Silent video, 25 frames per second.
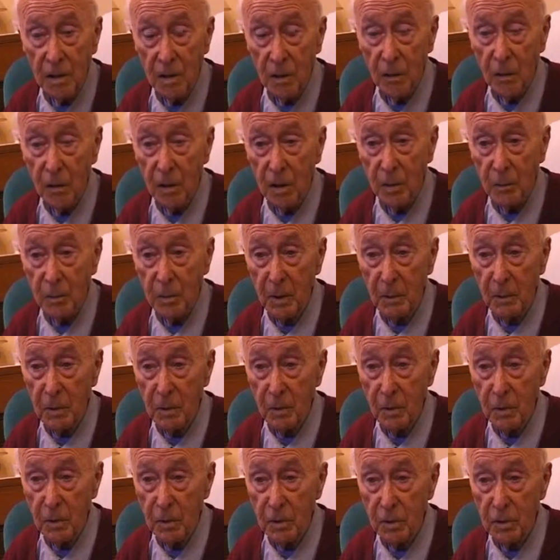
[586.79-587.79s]
The only
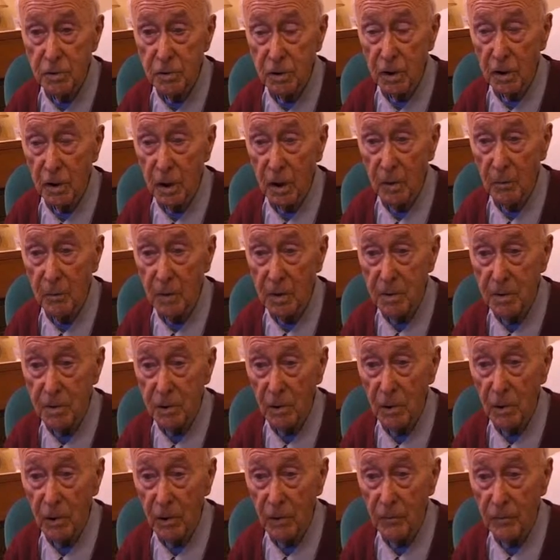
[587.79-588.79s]
people who used to come and
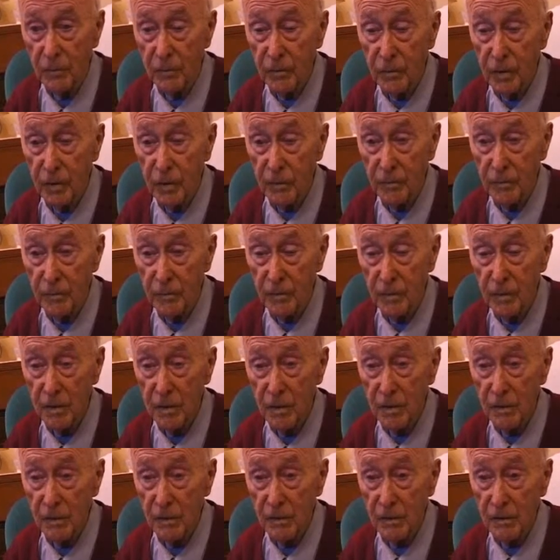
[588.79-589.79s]
talk for
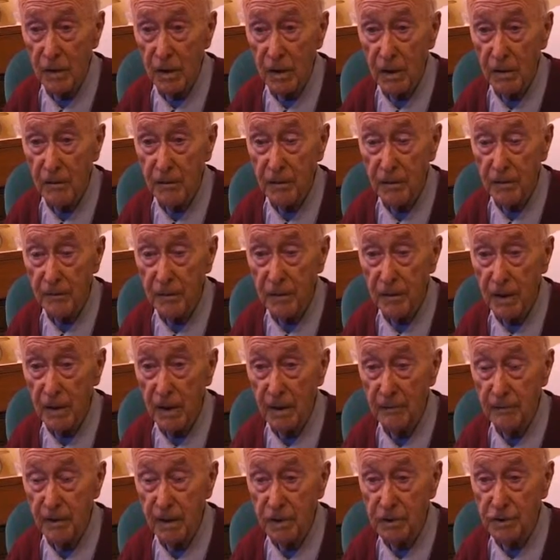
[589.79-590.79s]

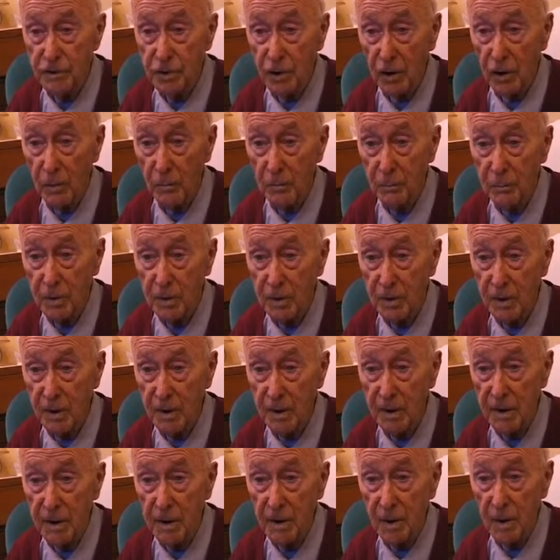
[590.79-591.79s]
a short
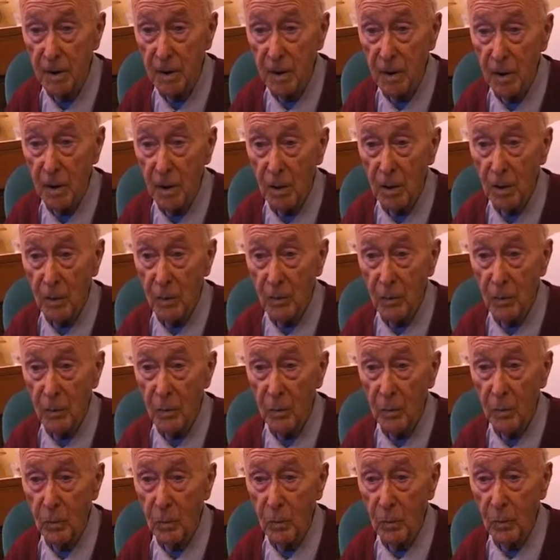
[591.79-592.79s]
period
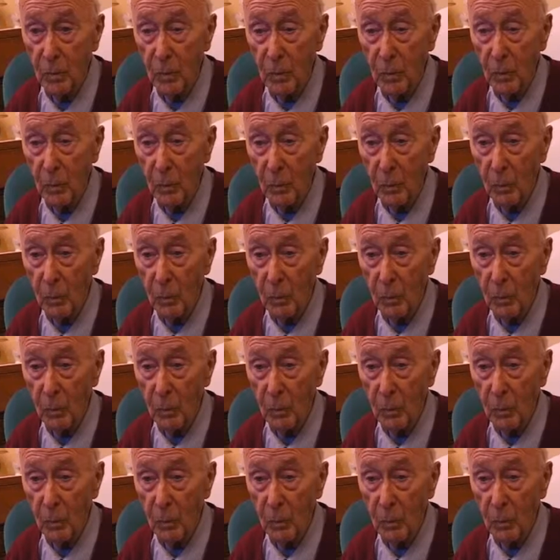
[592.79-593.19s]
who